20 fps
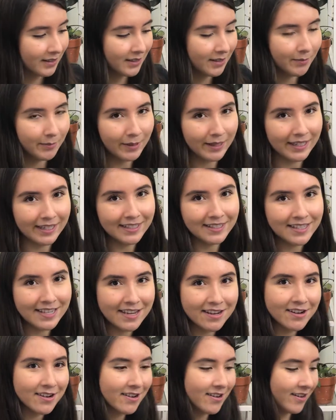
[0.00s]
some plants
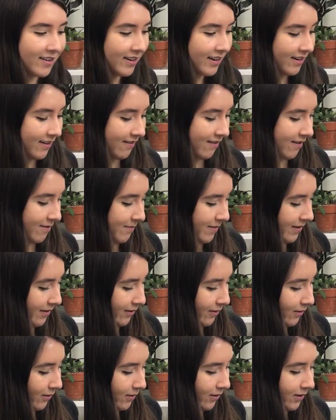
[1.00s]
here on my
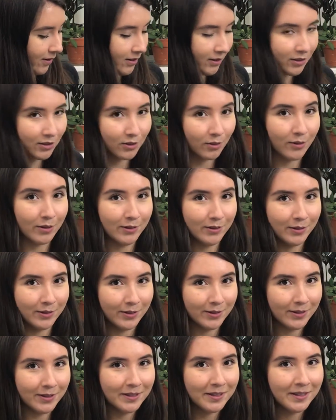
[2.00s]
little
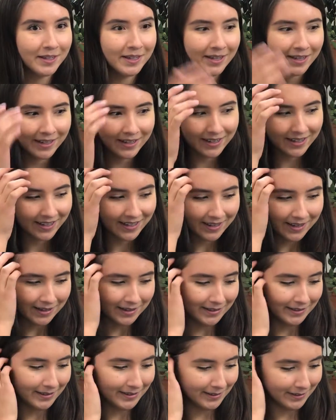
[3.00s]
soil
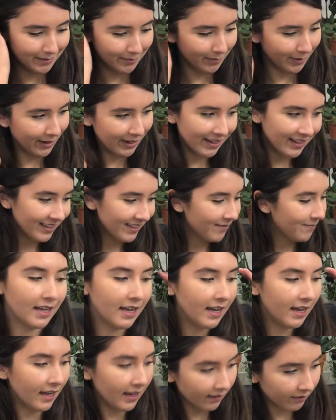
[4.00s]
uh, bucket.
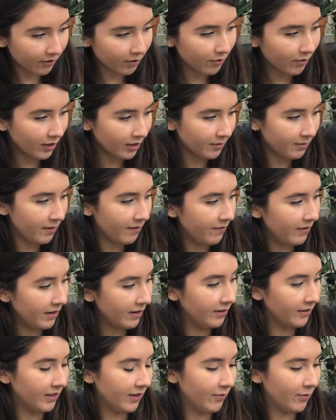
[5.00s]
If you watch my
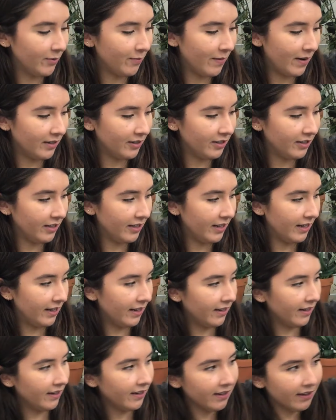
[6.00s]
videos, I've been
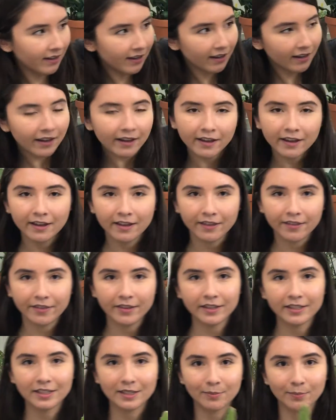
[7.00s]
mentioning
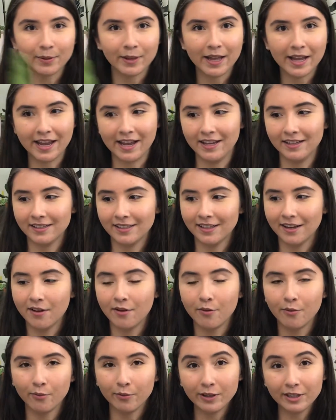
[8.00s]
this plant,
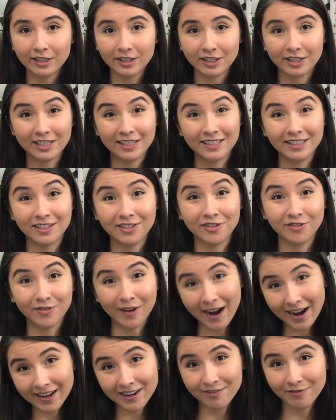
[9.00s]
which is a
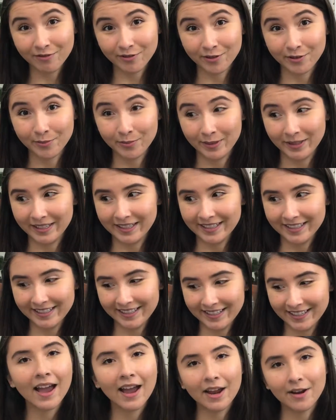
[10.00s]
dragon fruit
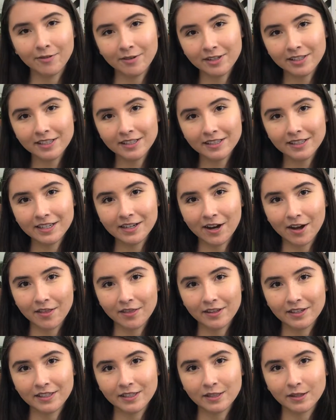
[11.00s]
plant. I recently
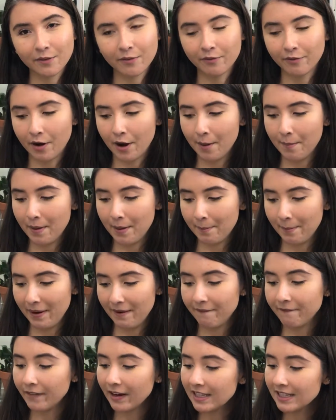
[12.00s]
got this from my
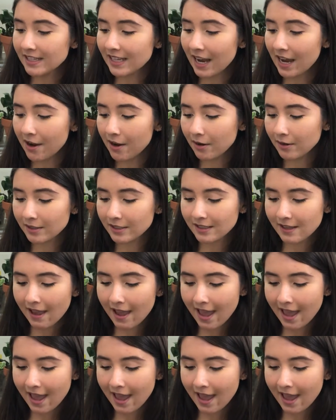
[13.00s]
friend's house